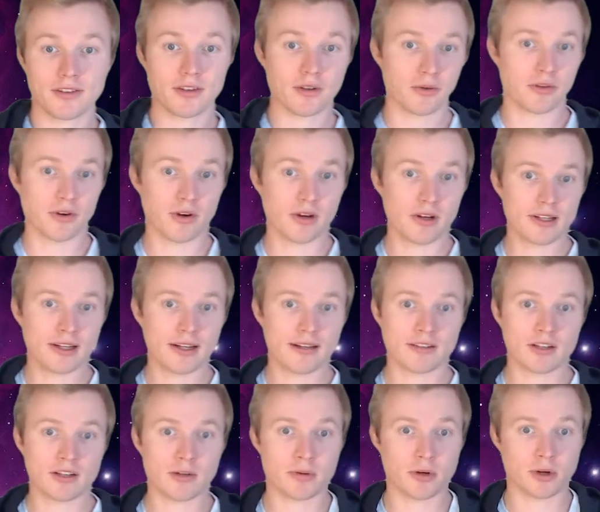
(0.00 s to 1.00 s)
So the
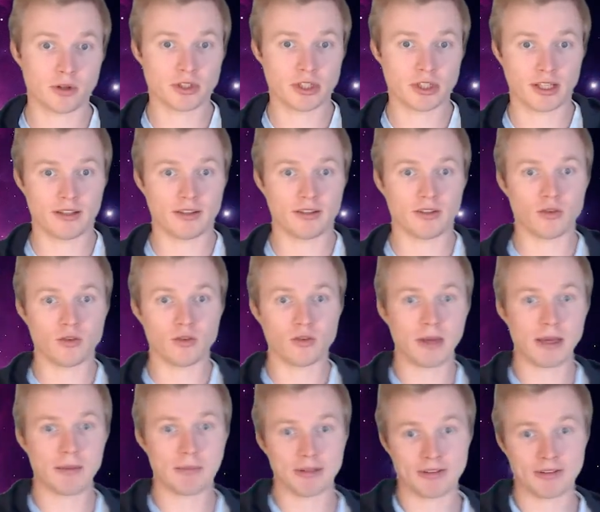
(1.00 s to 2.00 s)
holidays are approaching. You
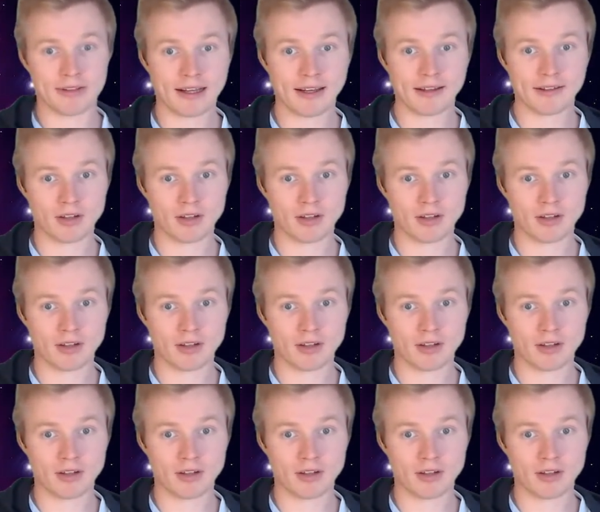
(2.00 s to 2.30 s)
may be stuck